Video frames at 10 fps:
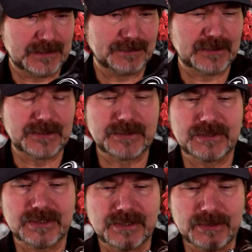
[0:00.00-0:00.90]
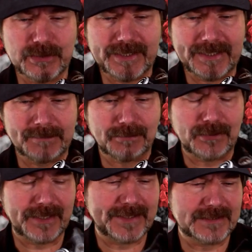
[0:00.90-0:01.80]
glue to glue it in
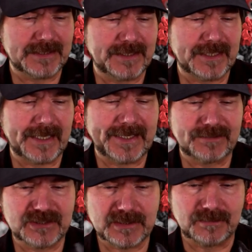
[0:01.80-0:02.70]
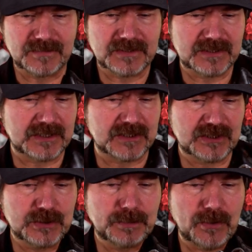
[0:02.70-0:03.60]
place, and then I have some
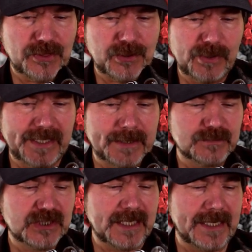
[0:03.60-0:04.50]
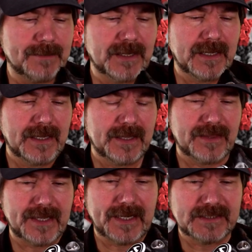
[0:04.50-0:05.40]
super three M tape that
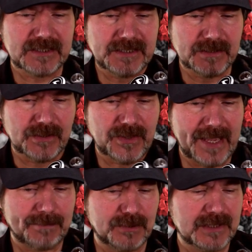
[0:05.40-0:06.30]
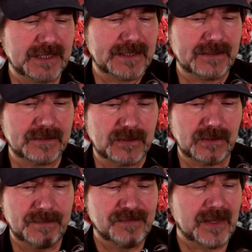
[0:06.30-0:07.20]
I sealed that particular
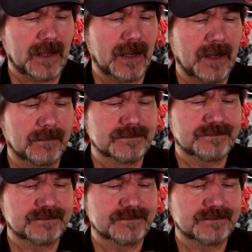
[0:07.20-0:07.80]
um,